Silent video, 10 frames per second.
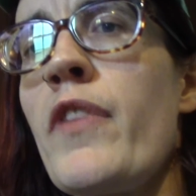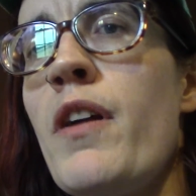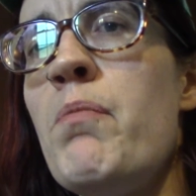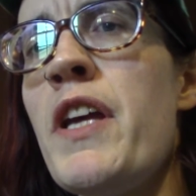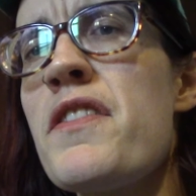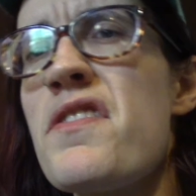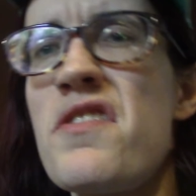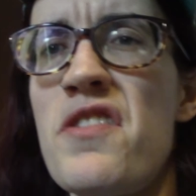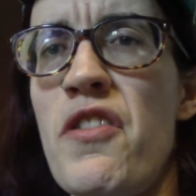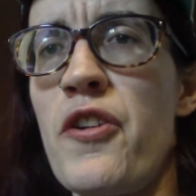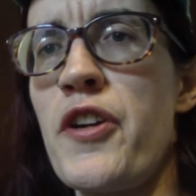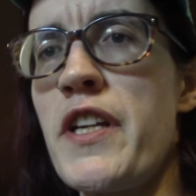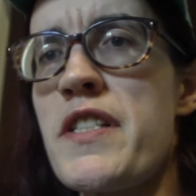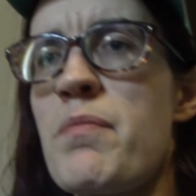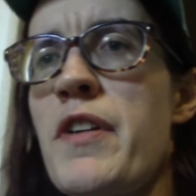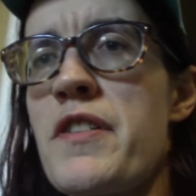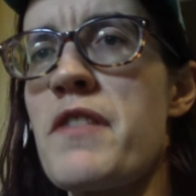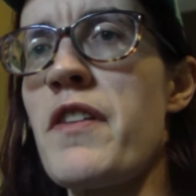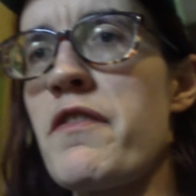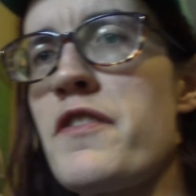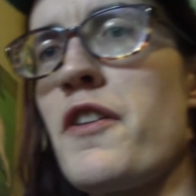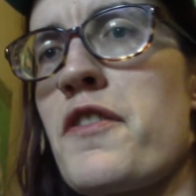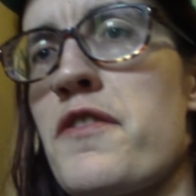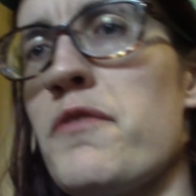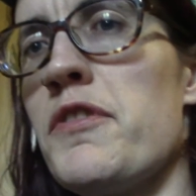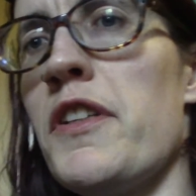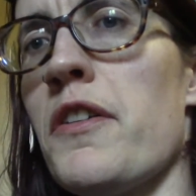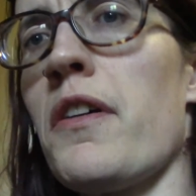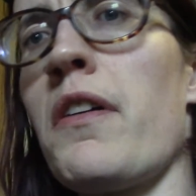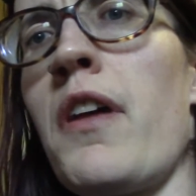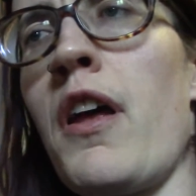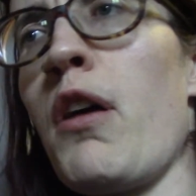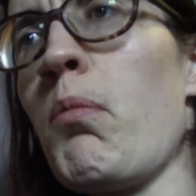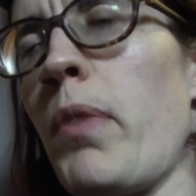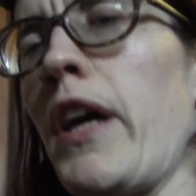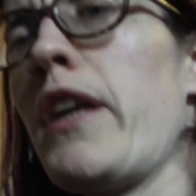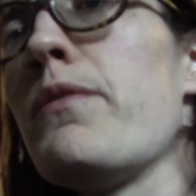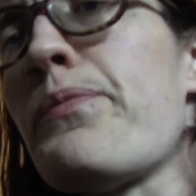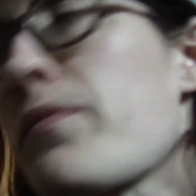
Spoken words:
mainly since the 30s because of FDR's New Deal. But